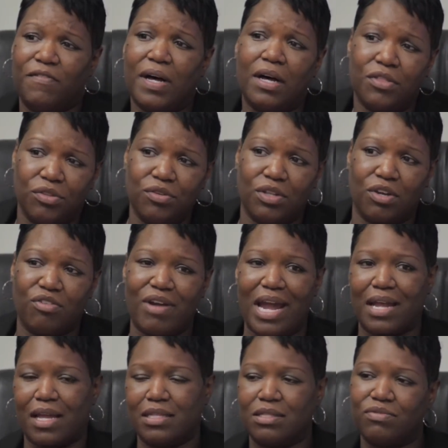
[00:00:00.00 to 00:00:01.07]
fall through the
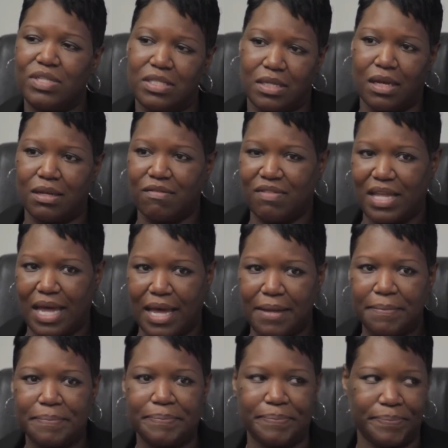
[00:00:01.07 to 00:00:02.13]
crack as a result of
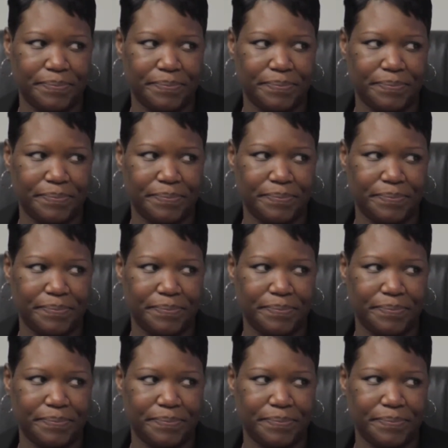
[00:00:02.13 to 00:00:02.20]
that.